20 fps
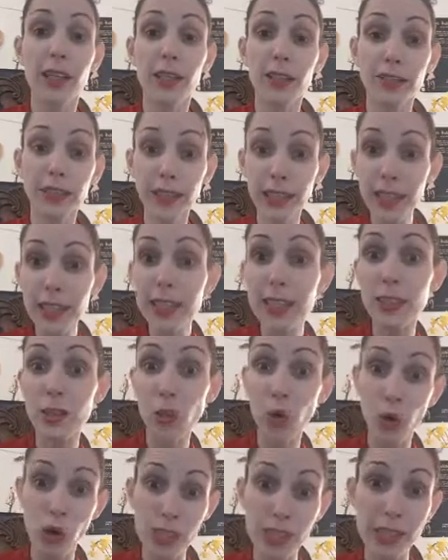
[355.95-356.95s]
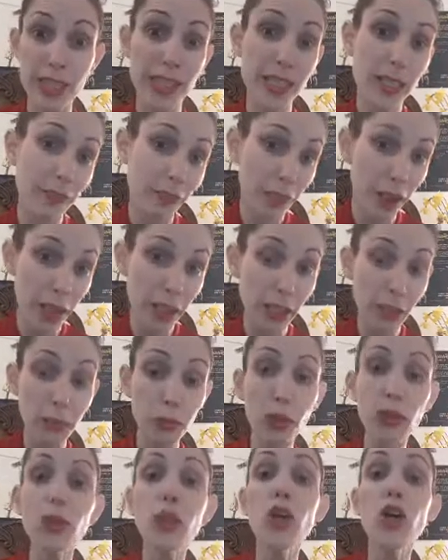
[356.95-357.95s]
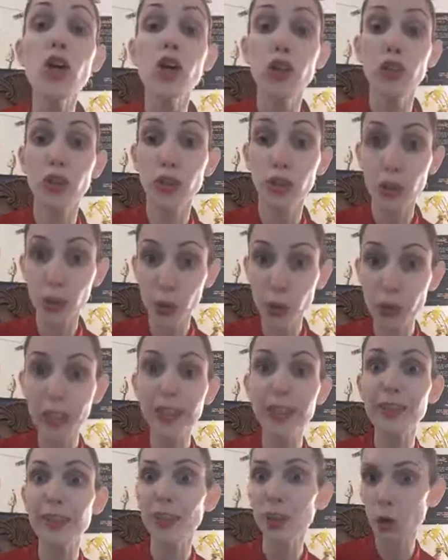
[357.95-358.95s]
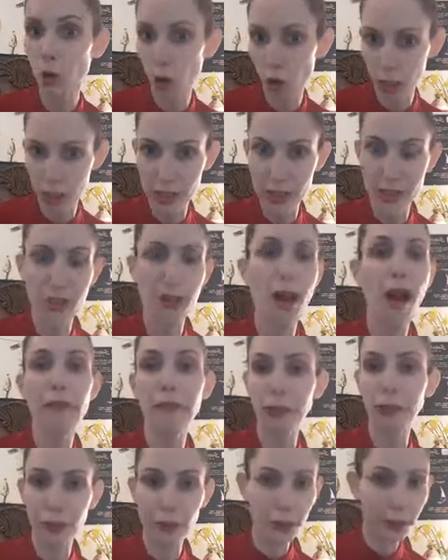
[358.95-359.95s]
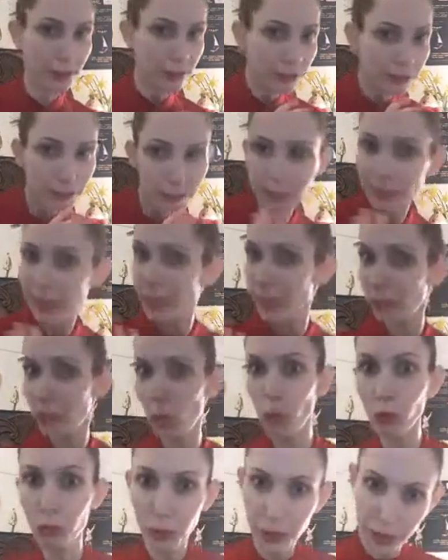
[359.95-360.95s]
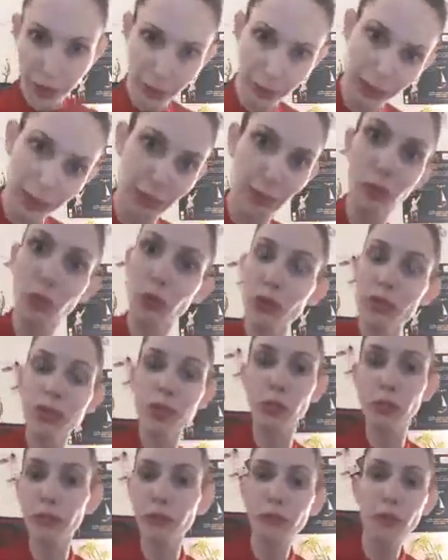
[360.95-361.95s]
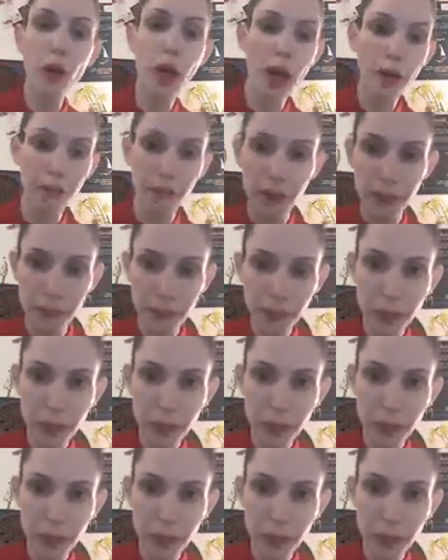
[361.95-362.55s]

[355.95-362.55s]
This course is available during the course. After, it won't be there anymore. So if you have